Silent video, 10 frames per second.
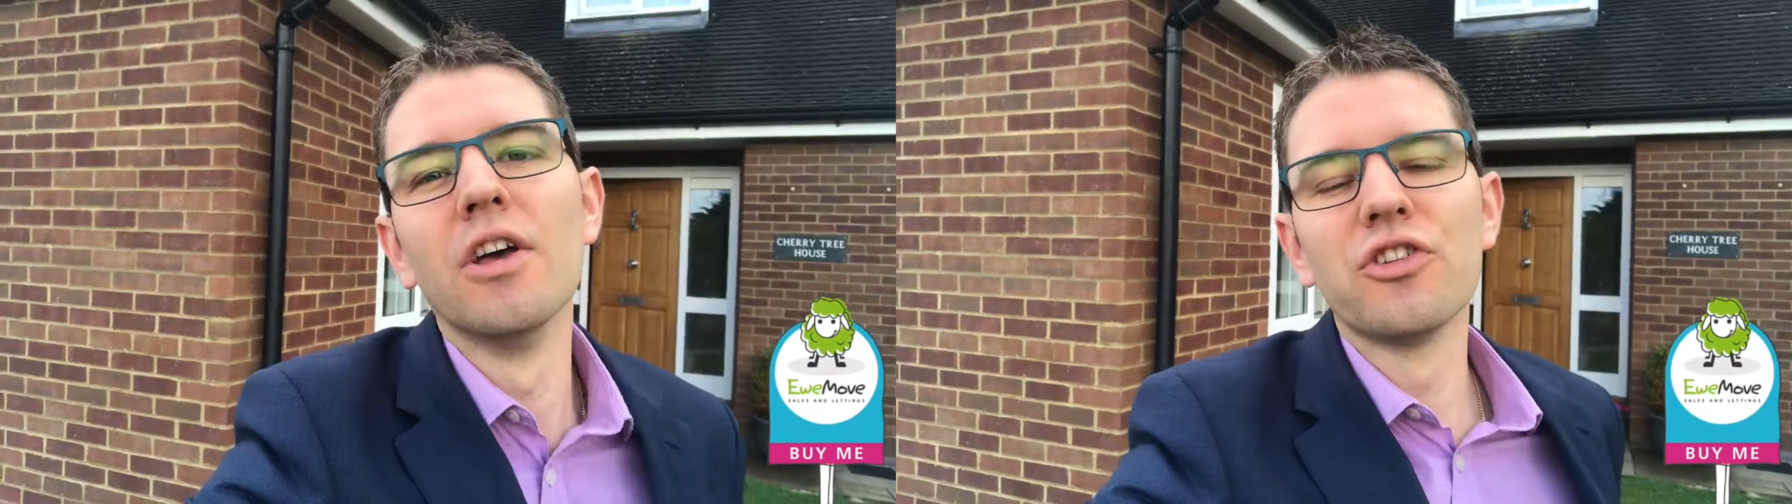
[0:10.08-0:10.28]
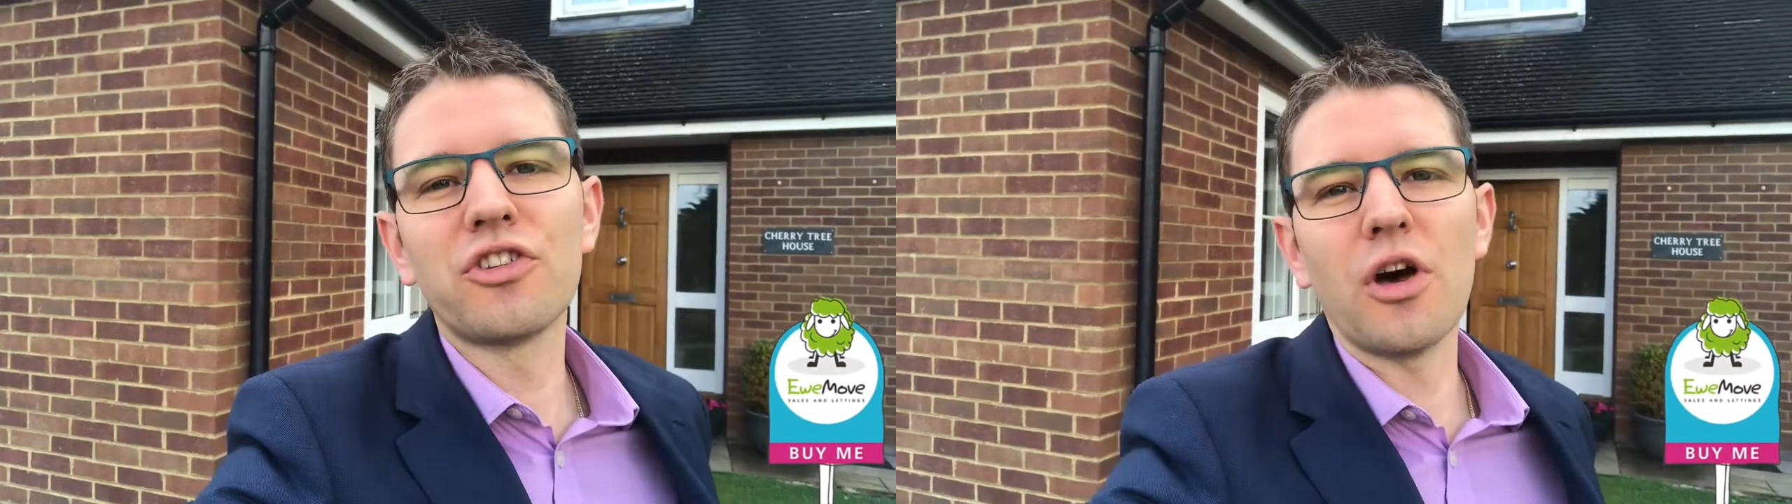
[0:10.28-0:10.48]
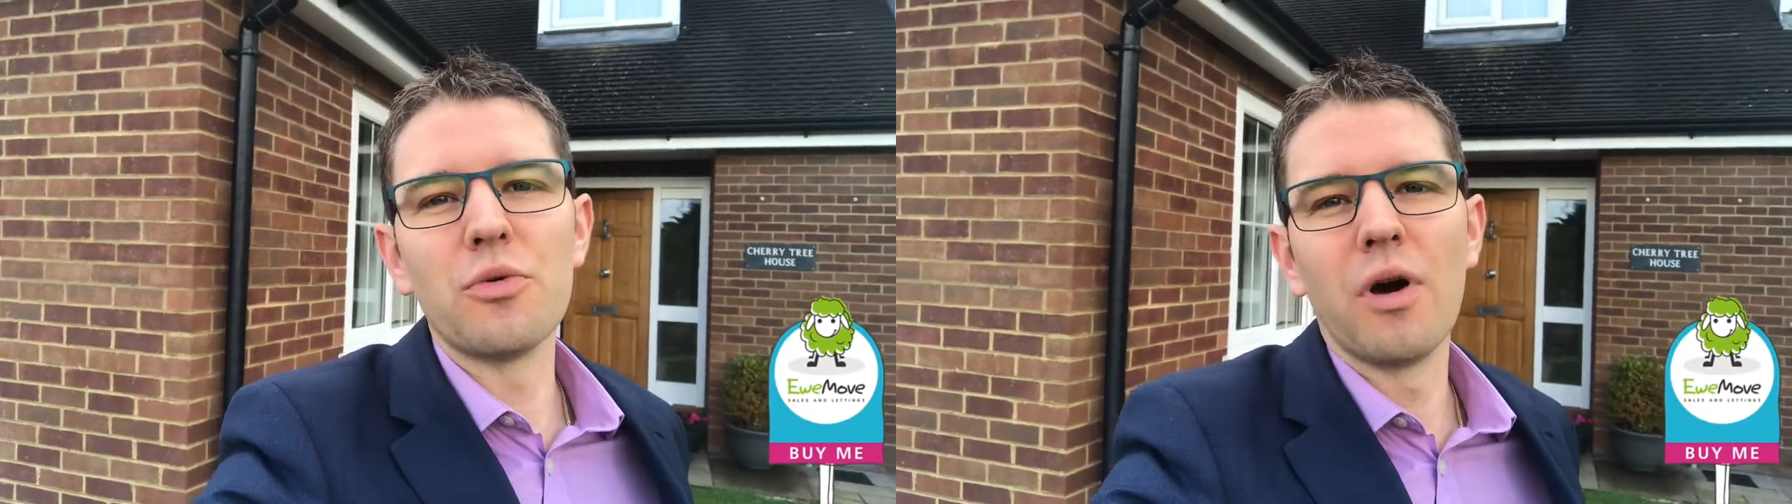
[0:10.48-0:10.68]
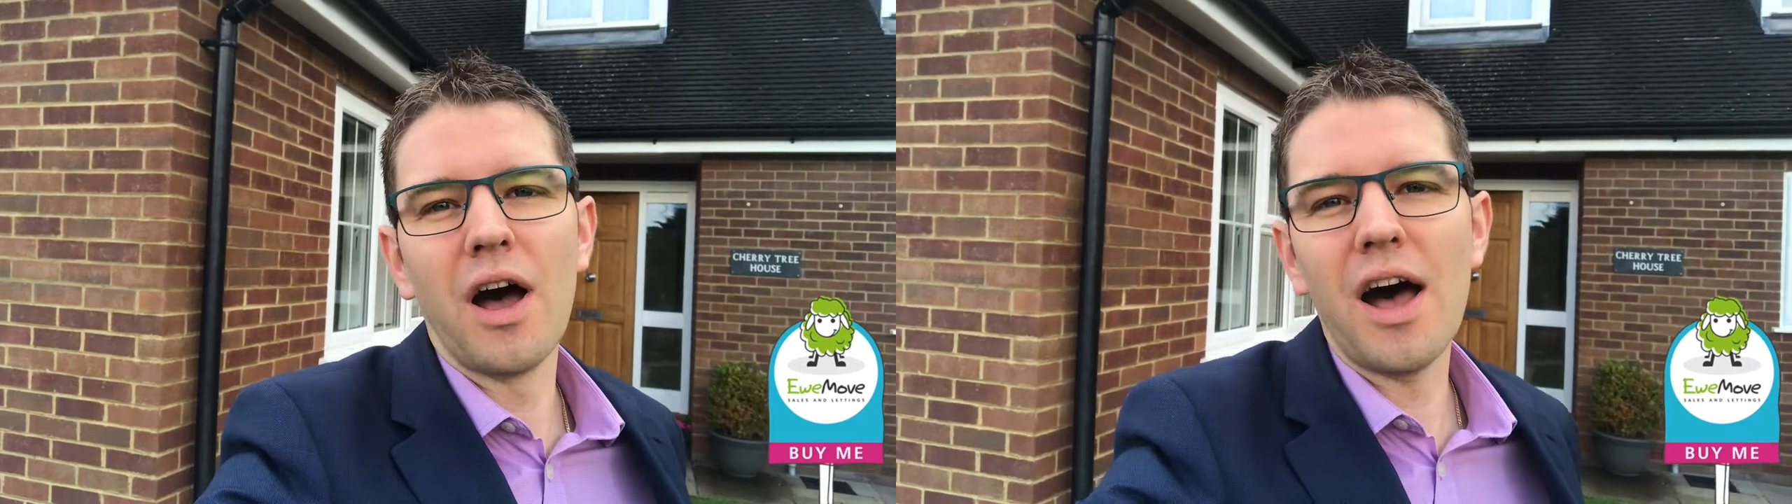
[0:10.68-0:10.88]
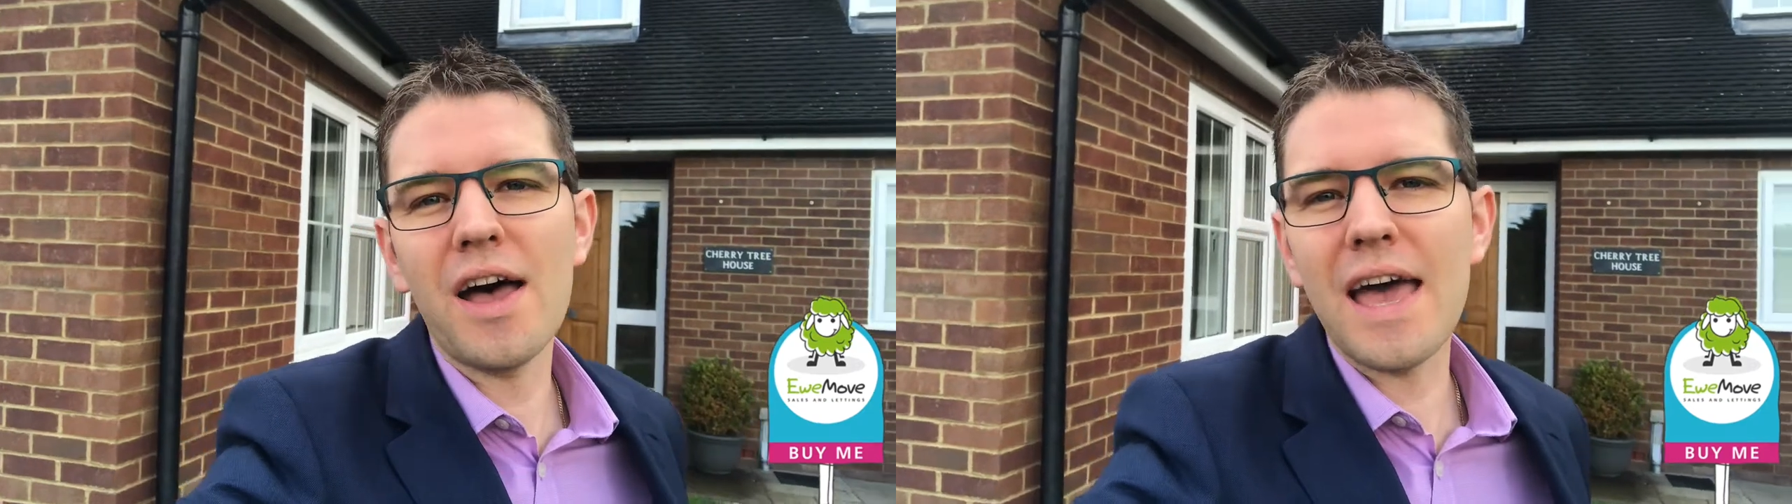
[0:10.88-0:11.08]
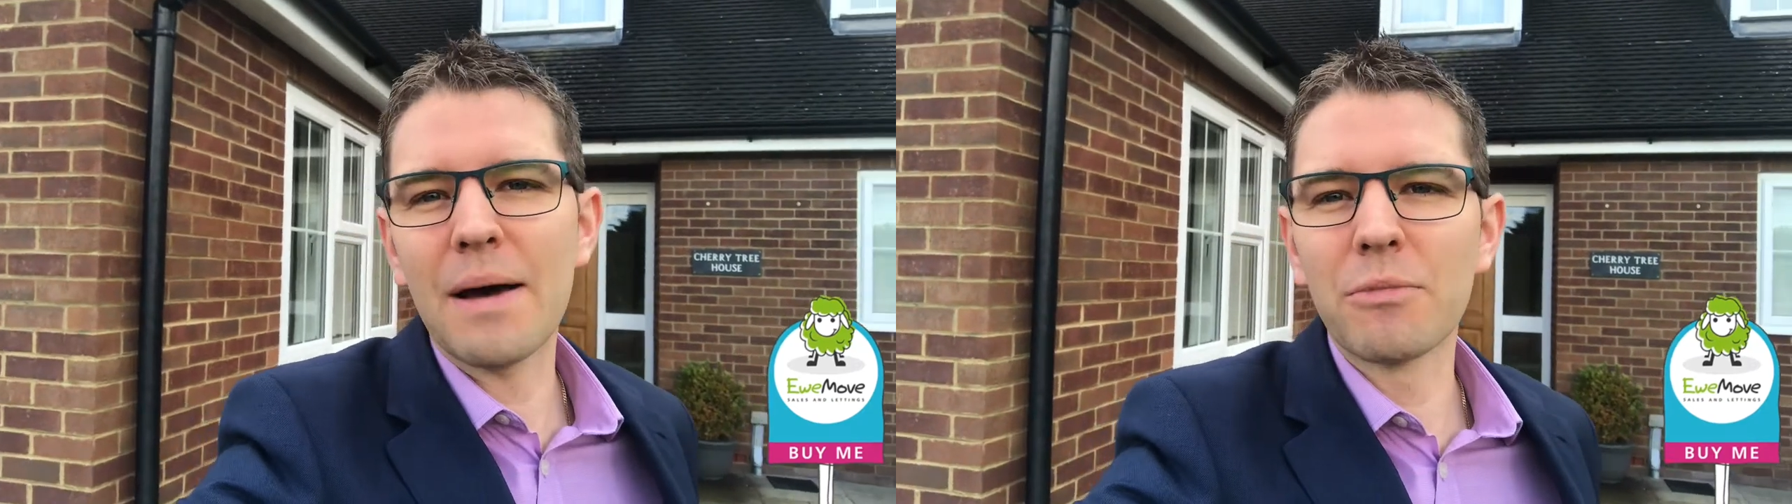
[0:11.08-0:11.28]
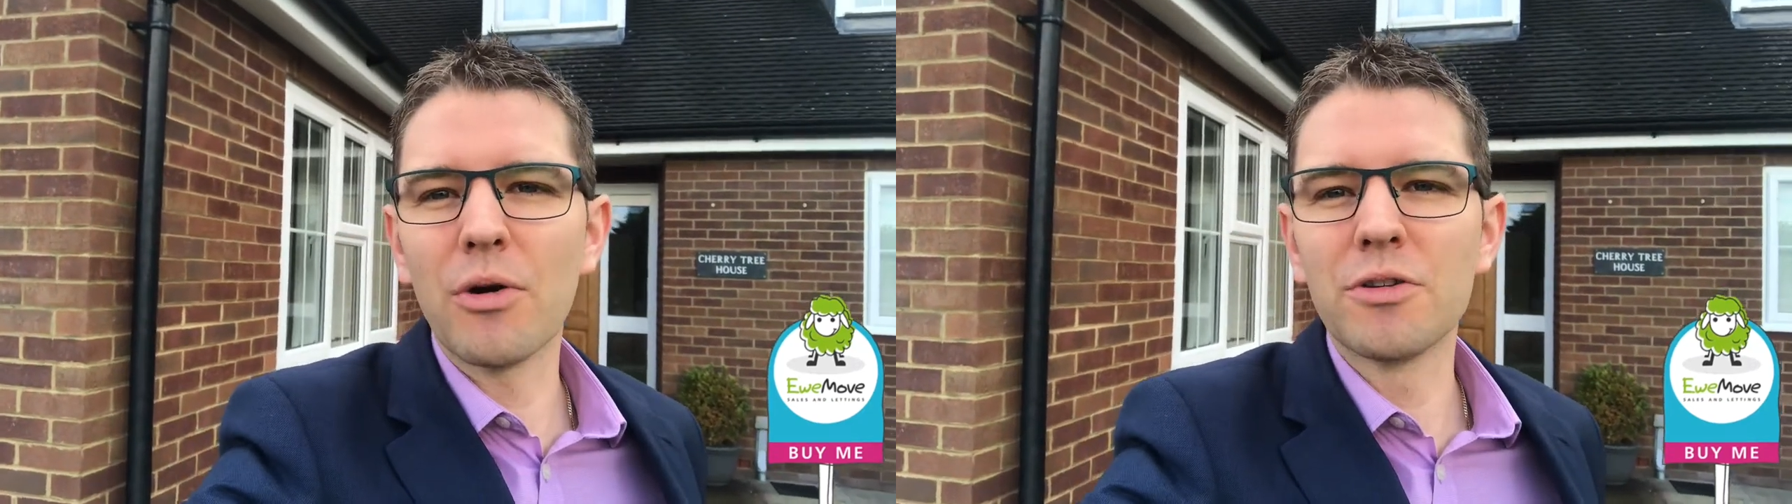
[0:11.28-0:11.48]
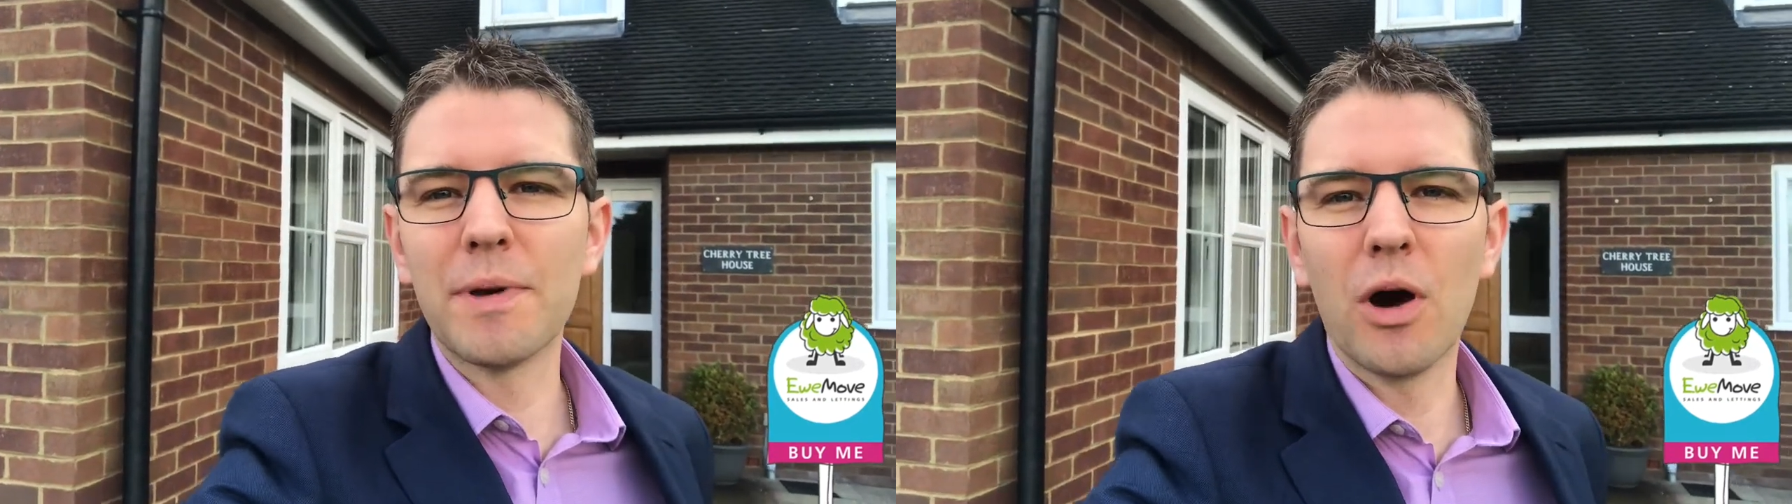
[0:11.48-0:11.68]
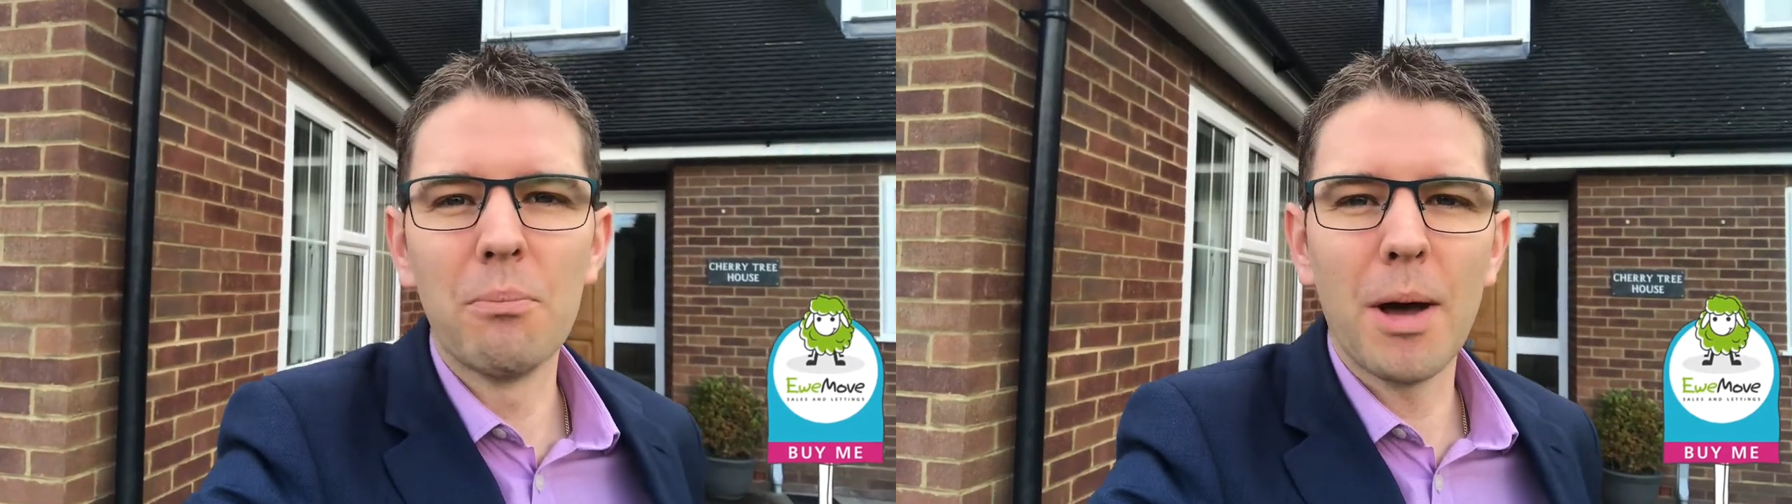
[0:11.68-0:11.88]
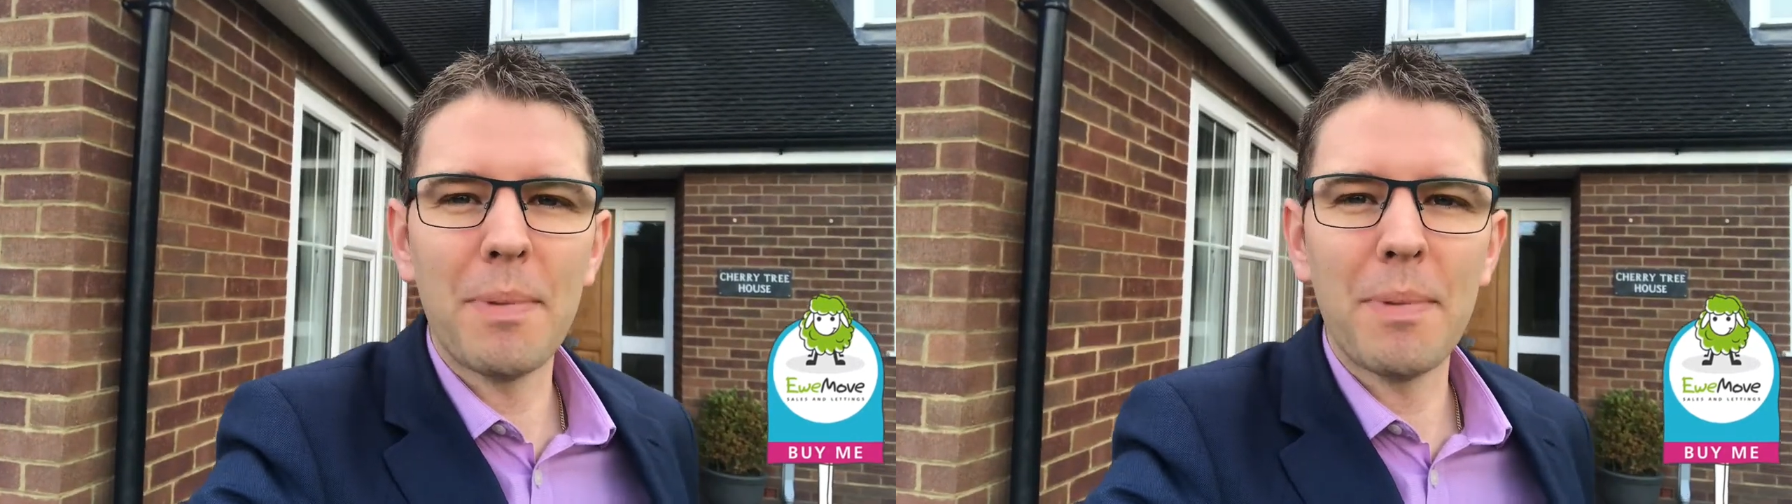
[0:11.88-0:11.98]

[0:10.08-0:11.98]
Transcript: So, I am going to be on my